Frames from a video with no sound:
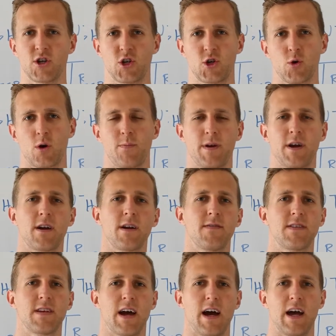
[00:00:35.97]
short period
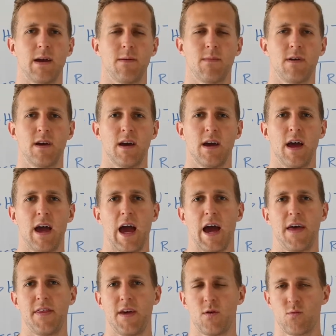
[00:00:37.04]
of time
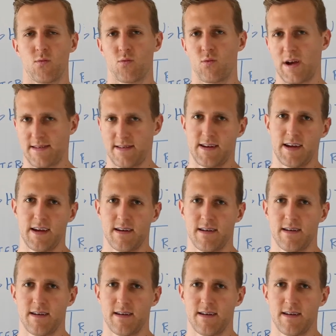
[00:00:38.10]
and then resting.